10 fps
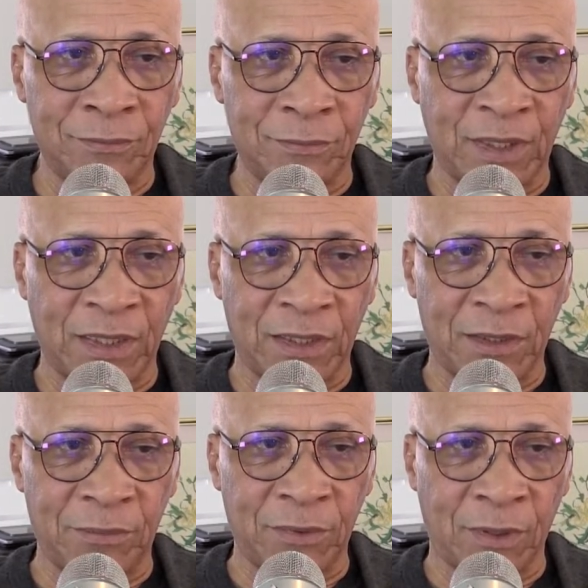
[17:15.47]
make any
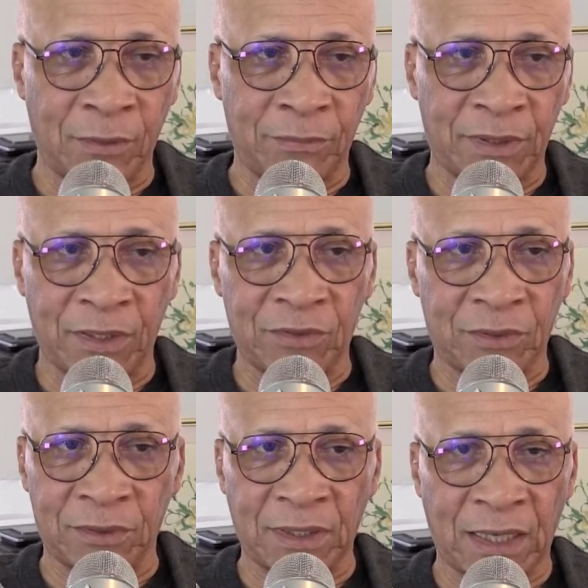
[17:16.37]
prediction
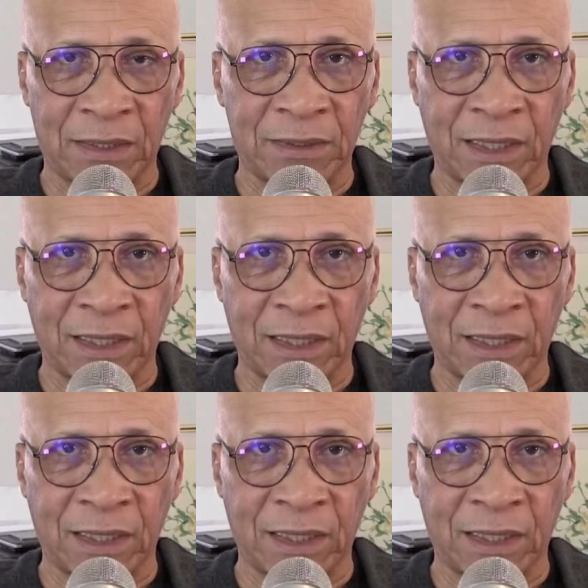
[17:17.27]
on that.